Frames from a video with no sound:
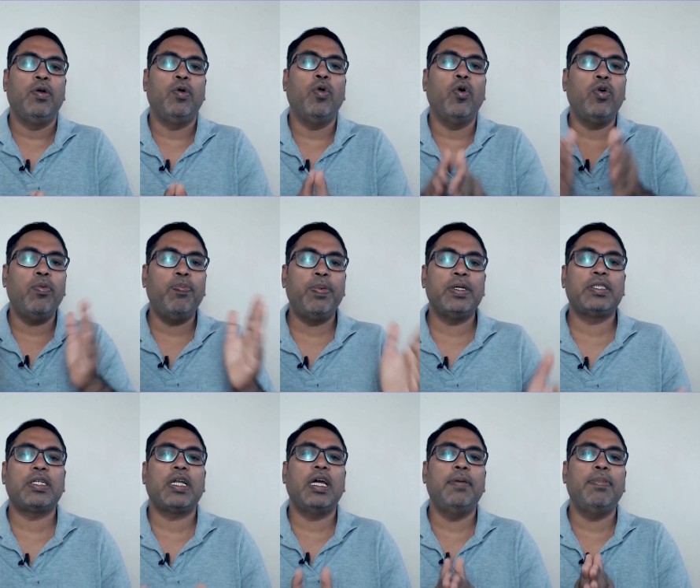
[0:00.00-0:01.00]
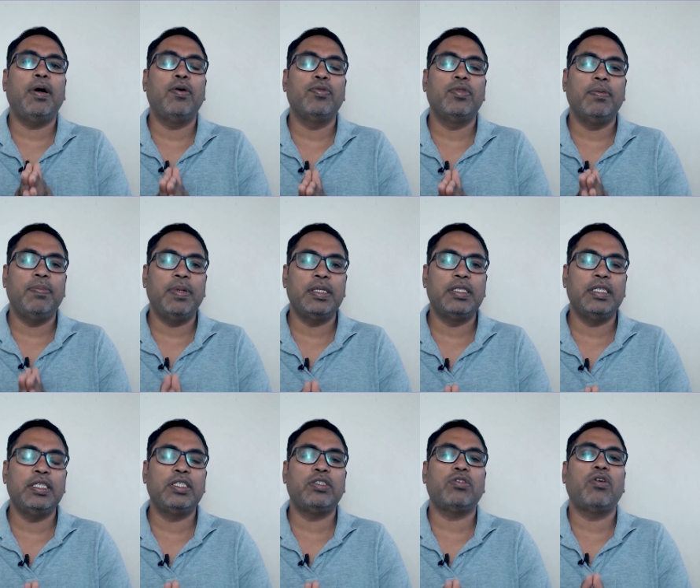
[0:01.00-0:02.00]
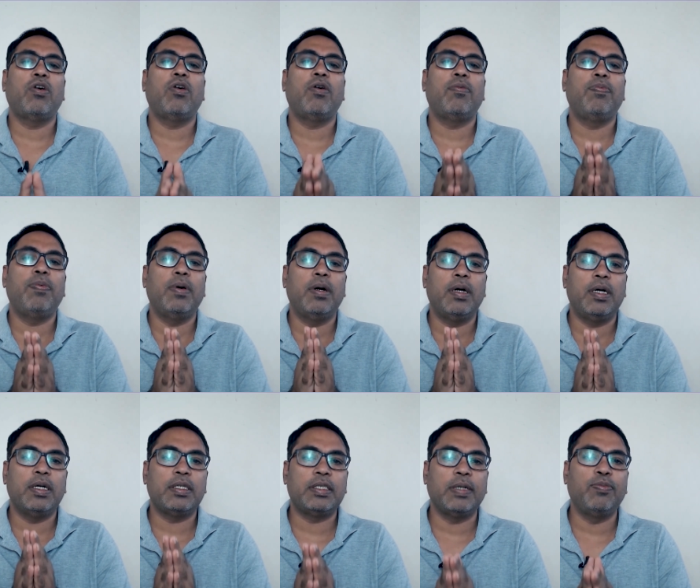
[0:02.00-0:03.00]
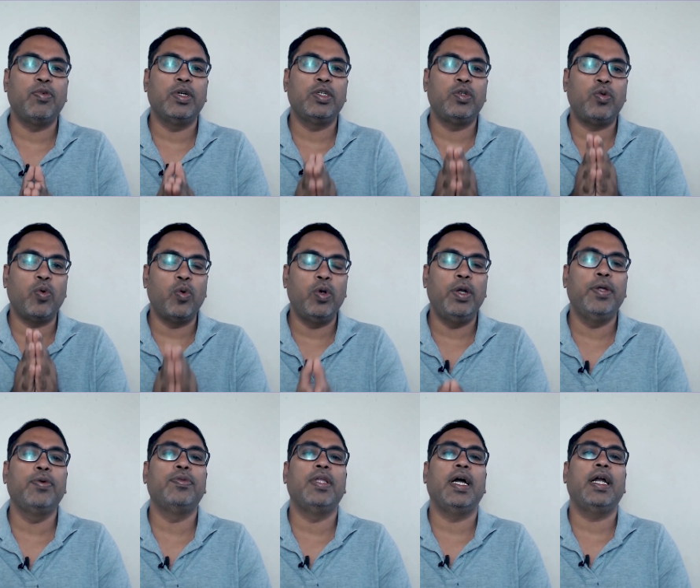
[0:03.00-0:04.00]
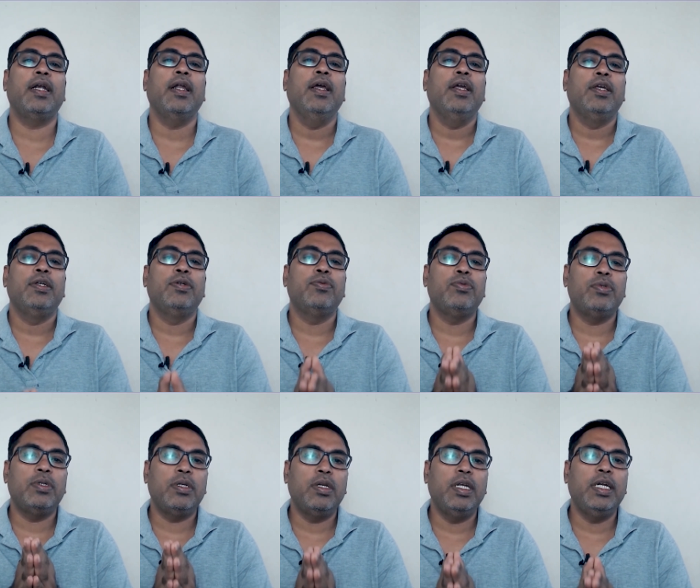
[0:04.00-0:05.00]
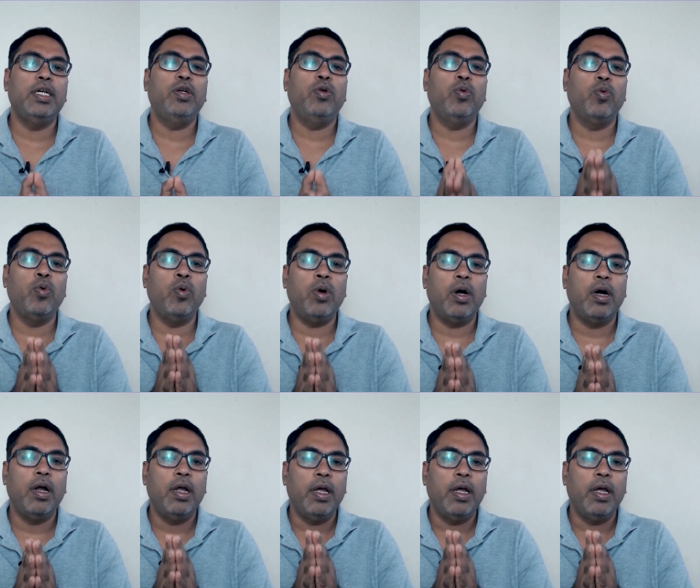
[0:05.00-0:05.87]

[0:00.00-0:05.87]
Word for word: Don't prescribe on the basis of uh, someone told you that you need to